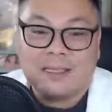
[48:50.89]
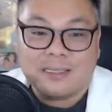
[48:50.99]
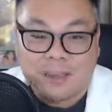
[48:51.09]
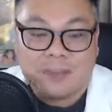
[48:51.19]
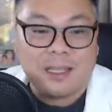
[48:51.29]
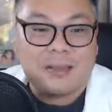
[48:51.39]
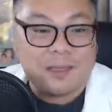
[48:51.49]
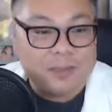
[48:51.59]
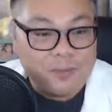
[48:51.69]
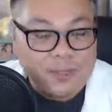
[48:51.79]
Same thing
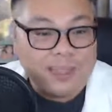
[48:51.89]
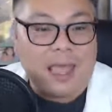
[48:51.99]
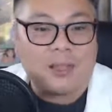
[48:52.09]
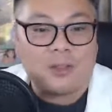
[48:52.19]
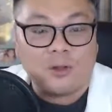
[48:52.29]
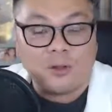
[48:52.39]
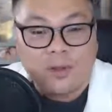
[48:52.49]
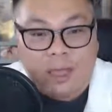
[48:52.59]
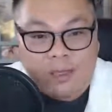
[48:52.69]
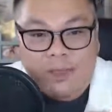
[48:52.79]
like with that.
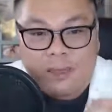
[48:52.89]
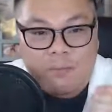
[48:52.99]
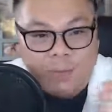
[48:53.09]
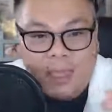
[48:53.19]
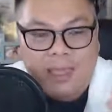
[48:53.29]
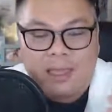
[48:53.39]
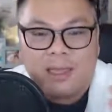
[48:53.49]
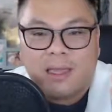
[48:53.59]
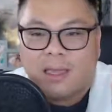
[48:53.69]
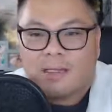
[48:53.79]
You can
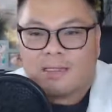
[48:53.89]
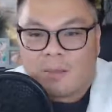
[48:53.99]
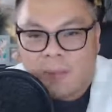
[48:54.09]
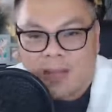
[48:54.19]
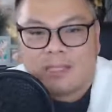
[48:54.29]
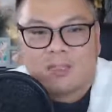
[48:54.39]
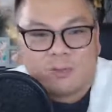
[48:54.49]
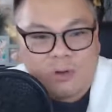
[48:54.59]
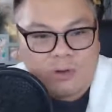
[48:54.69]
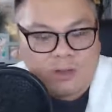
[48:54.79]
pay somebody
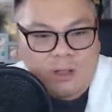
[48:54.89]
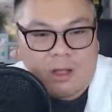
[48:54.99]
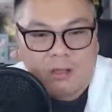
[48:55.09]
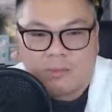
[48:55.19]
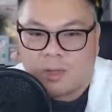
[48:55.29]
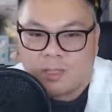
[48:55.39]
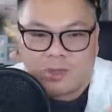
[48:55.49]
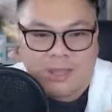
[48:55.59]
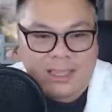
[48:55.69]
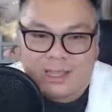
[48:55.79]
to mow your lawn,
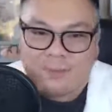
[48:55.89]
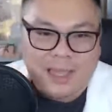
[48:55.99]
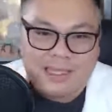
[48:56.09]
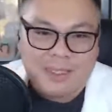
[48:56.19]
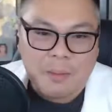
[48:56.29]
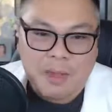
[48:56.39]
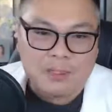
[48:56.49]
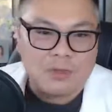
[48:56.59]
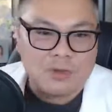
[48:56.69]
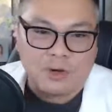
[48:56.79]
but you cannot pay
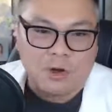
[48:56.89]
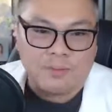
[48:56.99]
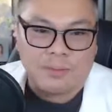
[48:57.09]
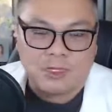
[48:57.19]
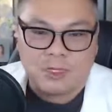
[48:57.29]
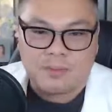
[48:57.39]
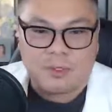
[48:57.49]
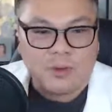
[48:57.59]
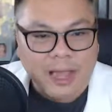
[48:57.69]
somebody to do your own push-ups.